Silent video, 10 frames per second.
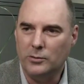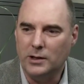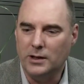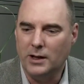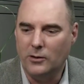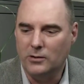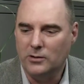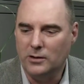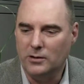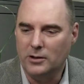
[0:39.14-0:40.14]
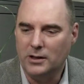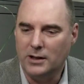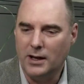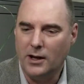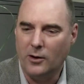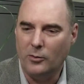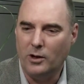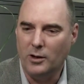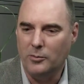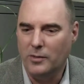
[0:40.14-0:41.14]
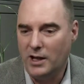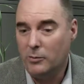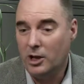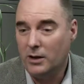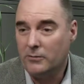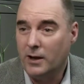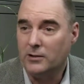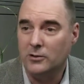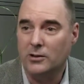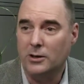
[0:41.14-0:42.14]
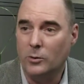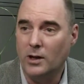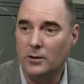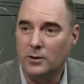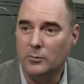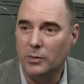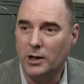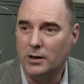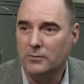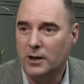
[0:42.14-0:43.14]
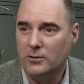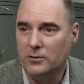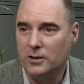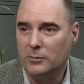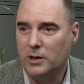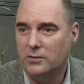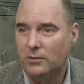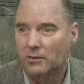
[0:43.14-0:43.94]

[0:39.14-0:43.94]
right now is to look at how abiotic factors like weather and biotic factors like pest and